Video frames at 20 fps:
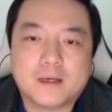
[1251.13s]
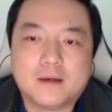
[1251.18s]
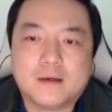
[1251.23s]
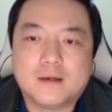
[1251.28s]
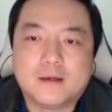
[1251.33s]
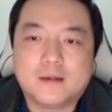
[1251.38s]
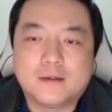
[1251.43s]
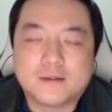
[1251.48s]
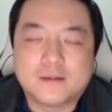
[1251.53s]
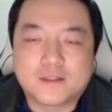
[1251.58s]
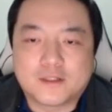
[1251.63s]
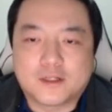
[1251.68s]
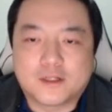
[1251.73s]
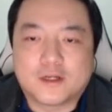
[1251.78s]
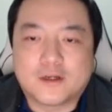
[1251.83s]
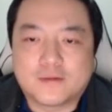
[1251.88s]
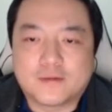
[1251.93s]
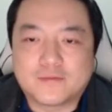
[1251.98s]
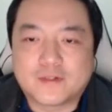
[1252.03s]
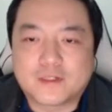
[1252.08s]

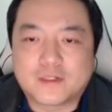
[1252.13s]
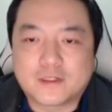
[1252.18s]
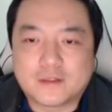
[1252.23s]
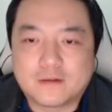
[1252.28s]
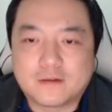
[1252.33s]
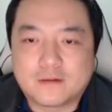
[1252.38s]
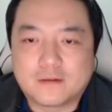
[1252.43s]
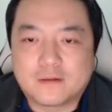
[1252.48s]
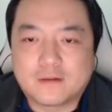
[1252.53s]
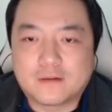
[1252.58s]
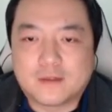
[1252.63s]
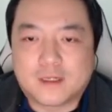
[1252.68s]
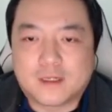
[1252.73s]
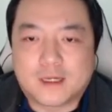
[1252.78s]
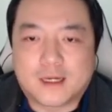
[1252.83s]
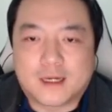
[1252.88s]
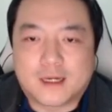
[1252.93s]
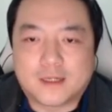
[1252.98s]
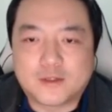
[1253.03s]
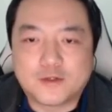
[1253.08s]
serves
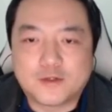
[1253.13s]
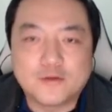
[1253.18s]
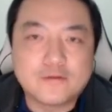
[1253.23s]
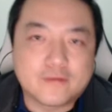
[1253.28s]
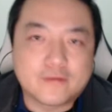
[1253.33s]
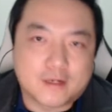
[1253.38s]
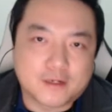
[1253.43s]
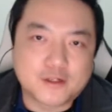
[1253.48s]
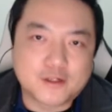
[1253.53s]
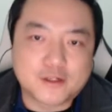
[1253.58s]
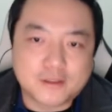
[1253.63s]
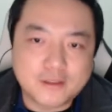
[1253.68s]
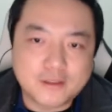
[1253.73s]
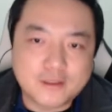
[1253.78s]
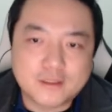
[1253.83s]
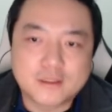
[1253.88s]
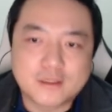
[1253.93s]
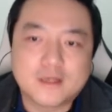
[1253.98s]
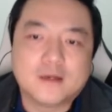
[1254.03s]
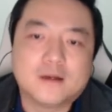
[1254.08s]
two functions,
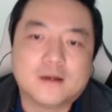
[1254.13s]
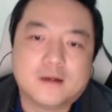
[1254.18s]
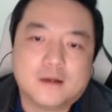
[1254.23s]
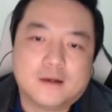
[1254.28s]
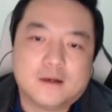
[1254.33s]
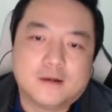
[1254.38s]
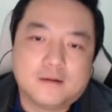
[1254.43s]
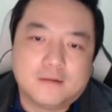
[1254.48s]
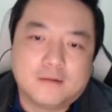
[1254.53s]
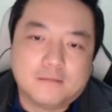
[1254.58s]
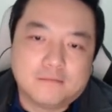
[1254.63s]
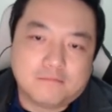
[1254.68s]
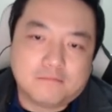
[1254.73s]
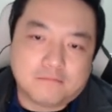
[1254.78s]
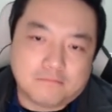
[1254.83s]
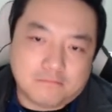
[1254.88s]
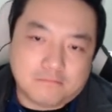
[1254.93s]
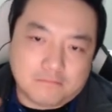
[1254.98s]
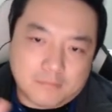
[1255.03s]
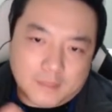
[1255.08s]

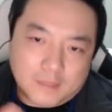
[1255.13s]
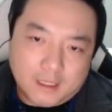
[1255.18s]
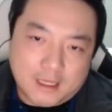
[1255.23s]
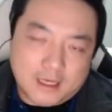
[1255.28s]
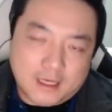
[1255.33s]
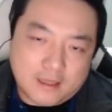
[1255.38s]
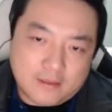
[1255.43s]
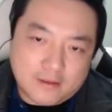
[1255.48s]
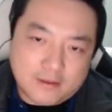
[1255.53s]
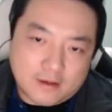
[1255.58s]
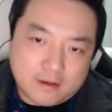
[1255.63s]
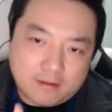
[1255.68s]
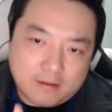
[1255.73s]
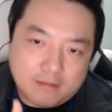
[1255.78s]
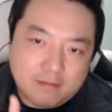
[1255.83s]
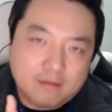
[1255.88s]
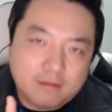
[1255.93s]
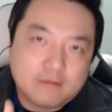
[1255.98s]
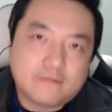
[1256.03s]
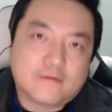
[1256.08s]
either
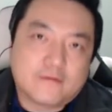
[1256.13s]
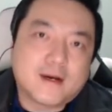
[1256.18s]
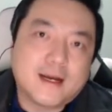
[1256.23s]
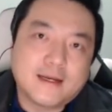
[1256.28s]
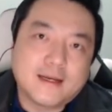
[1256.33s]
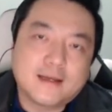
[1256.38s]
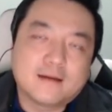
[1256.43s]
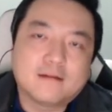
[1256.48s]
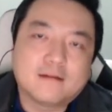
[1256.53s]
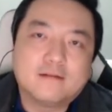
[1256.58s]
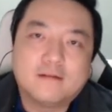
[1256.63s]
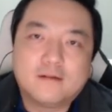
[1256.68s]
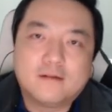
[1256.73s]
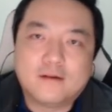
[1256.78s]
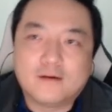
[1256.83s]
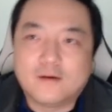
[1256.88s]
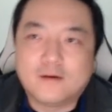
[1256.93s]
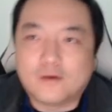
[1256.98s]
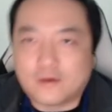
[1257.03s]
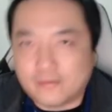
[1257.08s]
fighting
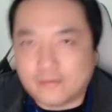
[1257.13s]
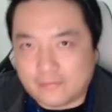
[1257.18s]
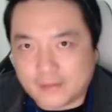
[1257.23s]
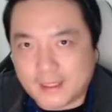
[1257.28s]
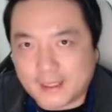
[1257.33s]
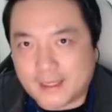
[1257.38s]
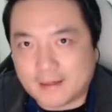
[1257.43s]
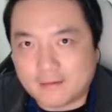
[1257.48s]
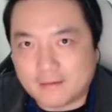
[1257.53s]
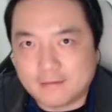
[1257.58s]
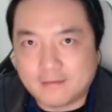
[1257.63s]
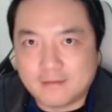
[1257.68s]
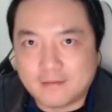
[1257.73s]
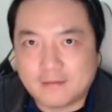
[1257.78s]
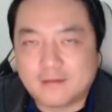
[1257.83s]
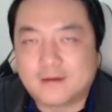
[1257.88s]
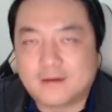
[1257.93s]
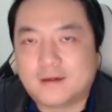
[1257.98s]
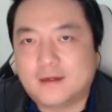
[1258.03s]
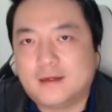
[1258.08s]
or fleeing.
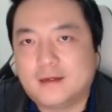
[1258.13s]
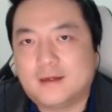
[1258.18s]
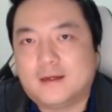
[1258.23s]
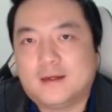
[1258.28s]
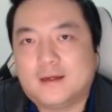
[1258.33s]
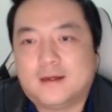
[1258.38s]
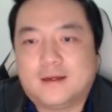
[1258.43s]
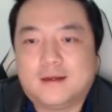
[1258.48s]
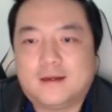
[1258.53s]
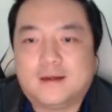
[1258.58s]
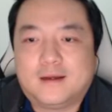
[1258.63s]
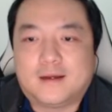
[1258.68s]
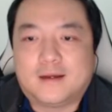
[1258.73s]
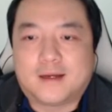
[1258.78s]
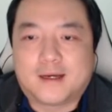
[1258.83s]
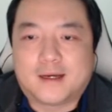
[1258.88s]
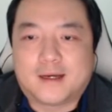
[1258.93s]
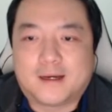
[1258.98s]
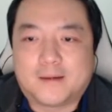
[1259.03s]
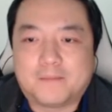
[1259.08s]

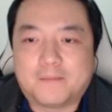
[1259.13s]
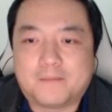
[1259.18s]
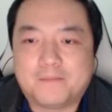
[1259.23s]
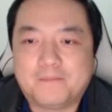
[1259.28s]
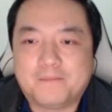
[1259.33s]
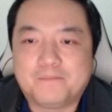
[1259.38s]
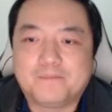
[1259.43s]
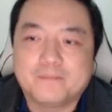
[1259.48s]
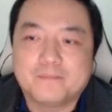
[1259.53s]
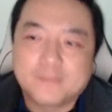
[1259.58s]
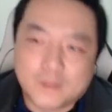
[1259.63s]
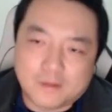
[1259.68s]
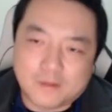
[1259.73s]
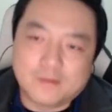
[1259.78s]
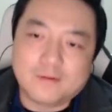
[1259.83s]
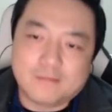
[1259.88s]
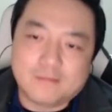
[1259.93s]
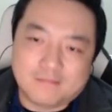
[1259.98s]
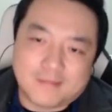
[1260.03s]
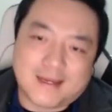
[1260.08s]
And
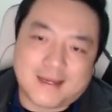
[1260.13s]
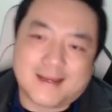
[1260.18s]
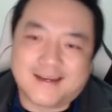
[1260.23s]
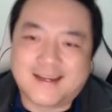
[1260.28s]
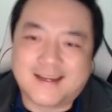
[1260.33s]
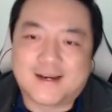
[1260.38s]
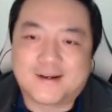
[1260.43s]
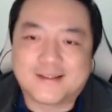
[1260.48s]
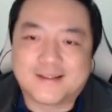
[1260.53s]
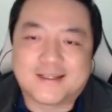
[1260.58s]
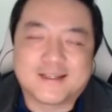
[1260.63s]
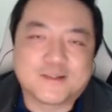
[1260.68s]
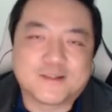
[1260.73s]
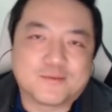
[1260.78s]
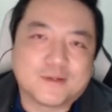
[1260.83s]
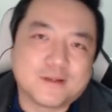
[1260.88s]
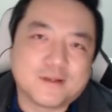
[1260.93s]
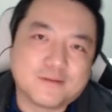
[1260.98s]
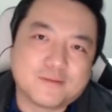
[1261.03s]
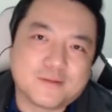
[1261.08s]
nowadays
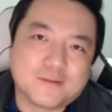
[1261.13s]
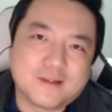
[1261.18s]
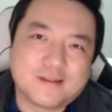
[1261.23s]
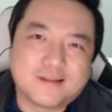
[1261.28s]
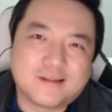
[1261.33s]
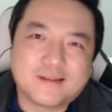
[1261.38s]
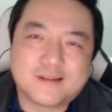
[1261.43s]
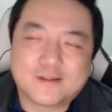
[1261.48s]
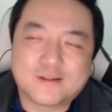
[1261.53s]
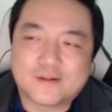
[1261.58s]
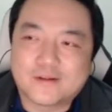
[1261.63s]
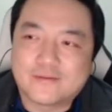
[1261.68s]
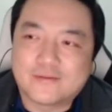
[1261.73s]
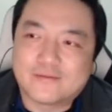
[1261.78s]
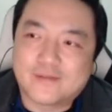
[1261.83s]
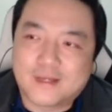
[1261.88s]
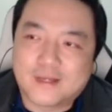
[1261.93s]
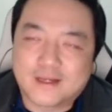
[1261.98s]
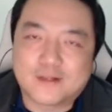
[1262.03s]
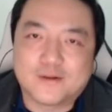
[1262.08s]
we sort of
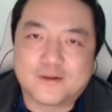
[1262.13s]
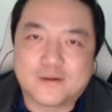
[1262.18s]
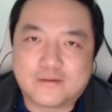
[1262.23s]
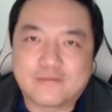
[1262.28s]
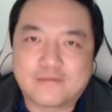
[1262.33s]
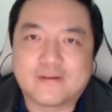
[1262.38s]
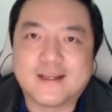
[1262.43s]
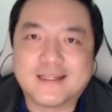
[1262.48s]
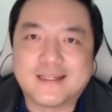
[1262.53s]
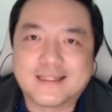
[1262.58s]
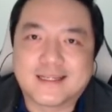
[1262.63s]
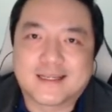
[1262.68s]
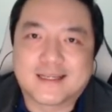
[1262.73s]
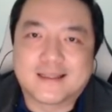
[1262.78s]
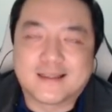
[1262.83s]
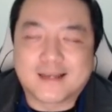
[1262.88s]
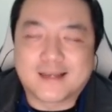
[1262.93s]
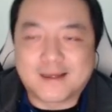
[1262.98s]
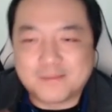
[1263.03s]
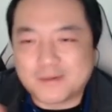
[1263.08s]
include freezing in
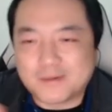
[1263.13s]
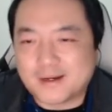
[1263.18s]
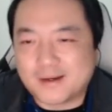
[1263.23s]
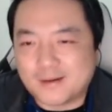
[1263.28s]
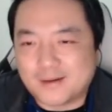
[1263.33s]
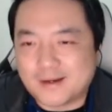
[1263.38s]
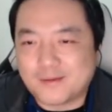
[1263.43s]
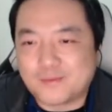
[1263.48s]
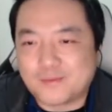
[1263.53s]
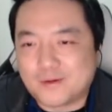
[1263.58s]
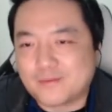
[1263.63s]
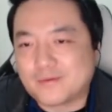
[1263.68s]
that, but I won't really